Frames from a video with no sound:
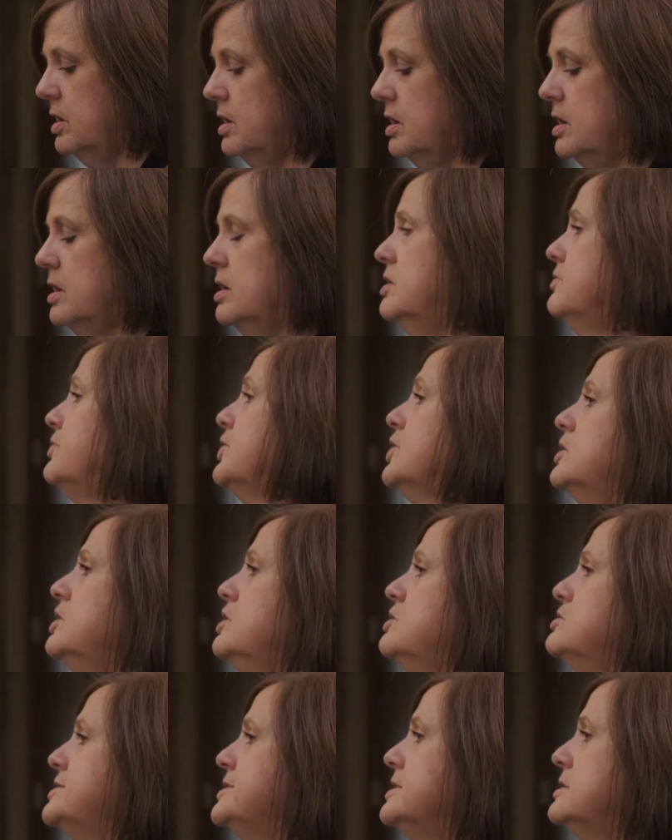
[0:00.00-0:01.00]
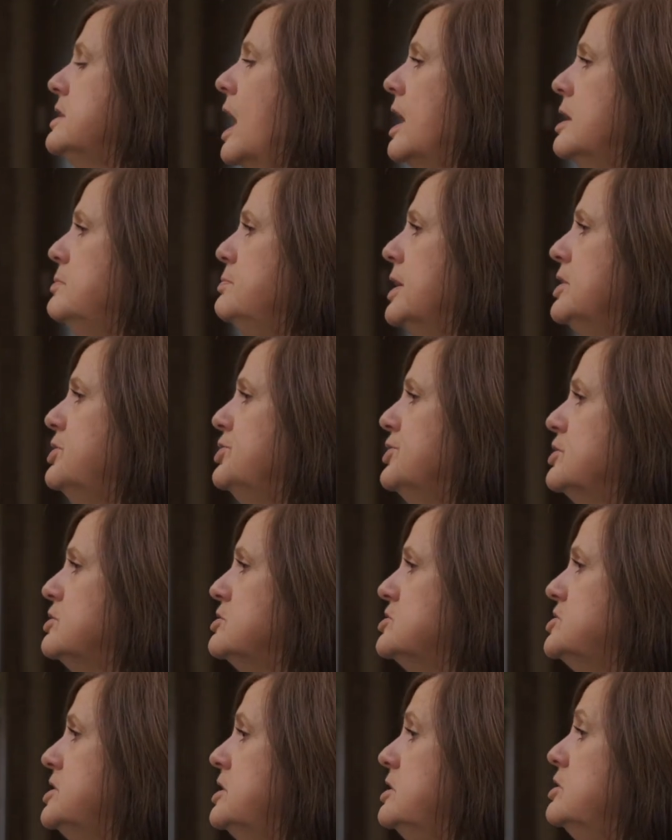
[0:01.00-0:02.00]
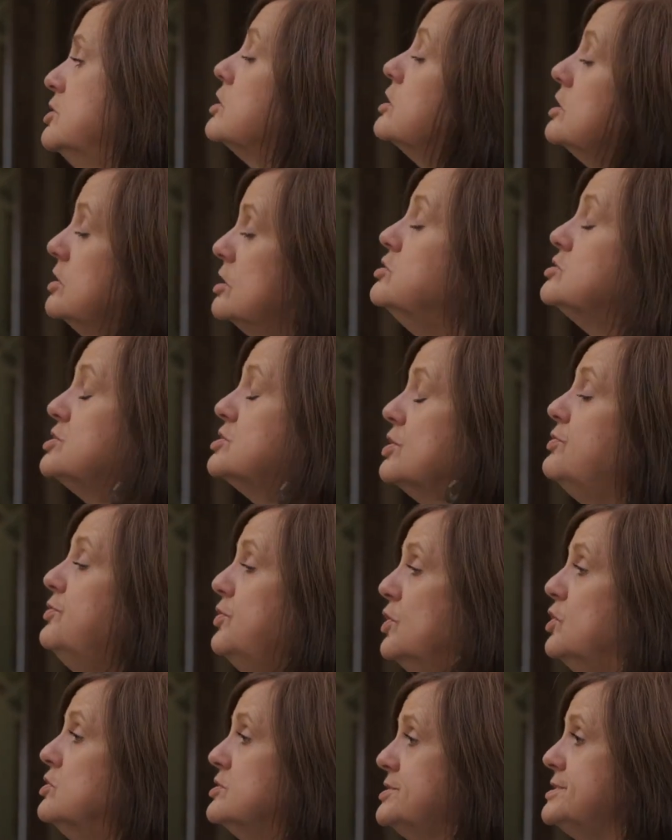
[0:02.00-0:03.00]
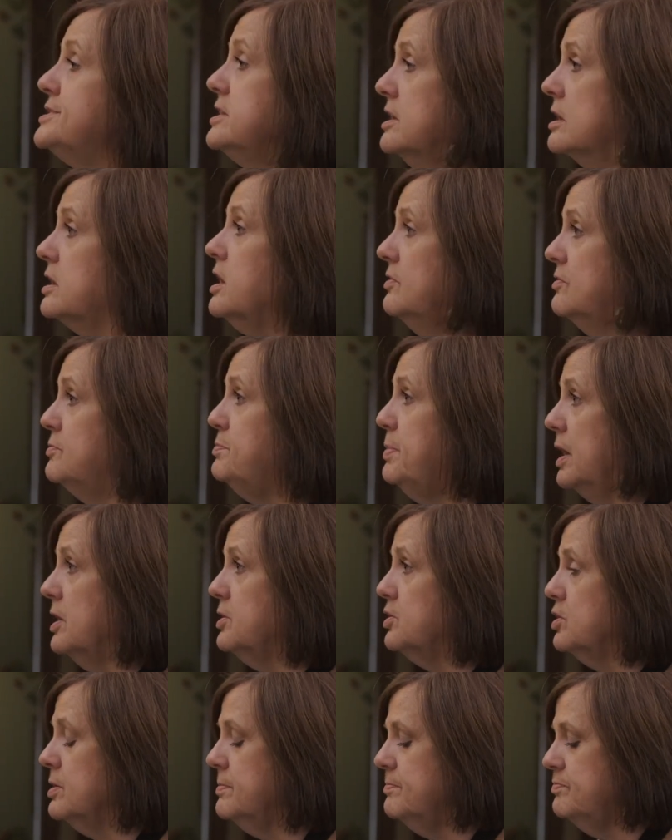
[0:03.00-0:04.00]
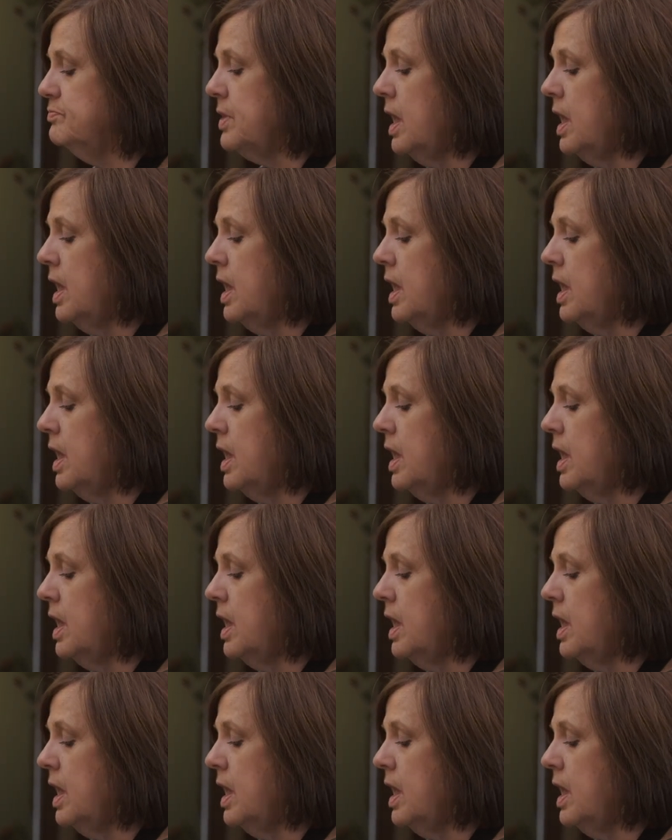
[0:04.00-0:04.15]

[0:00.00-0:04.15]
If you're going to use the 9x13, you're going to use a full stick of butter.